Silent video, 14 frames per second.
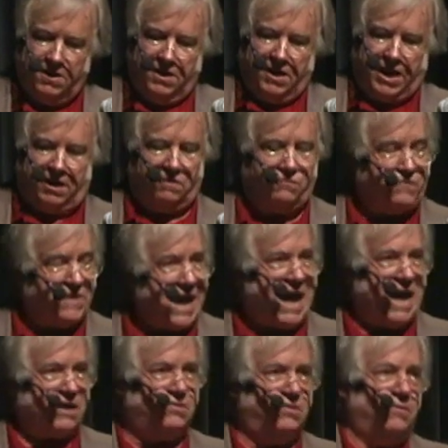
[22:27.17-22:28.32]
And in
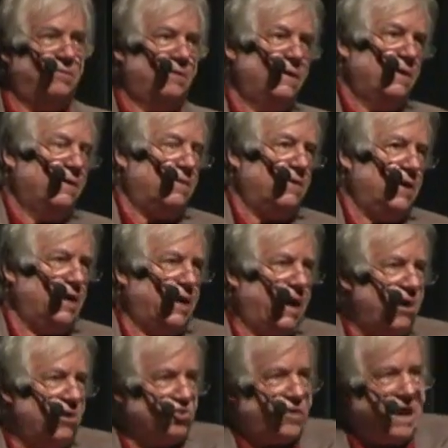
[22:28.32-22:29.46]
fact, the
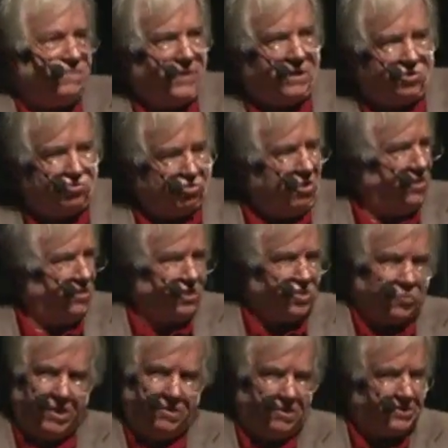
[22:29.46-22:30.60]
air traffic controllers,
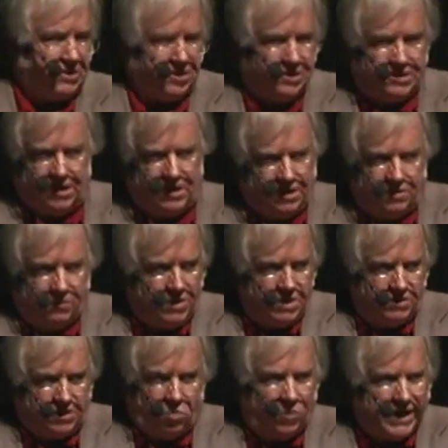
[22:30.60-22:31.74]
one of the, one
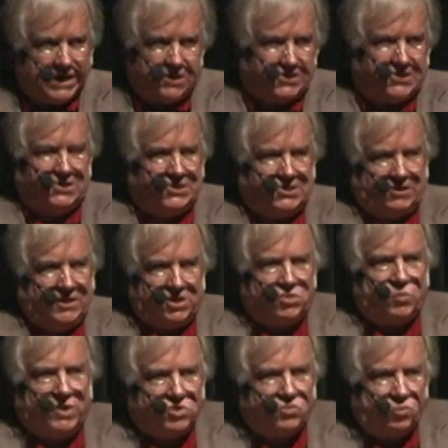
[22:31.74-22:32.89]
of the witnesses to this
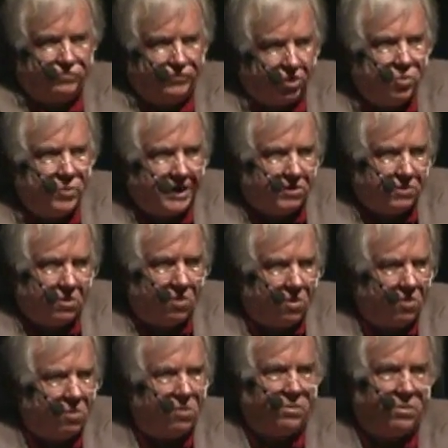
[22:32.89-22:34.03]
was viewing the
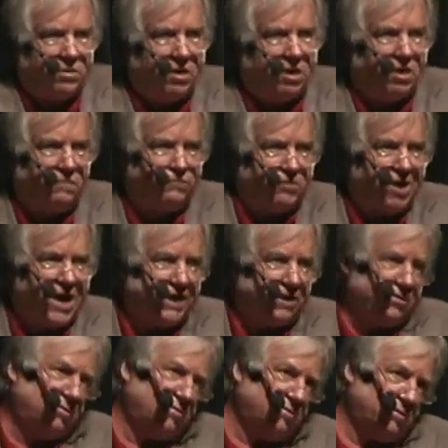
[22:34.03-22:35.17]
whole uh, flight,
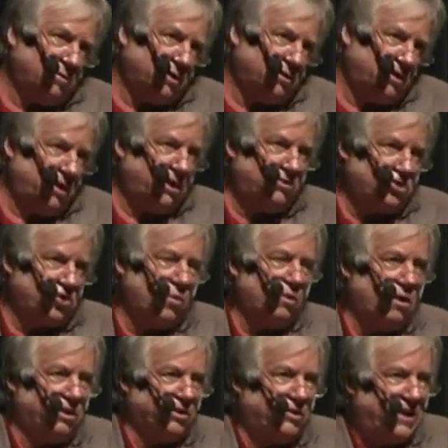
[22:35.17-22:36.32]
uh, the so
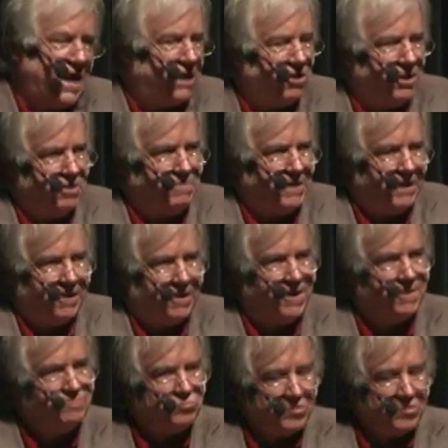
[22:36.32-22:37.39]
called attack on the Pentagon,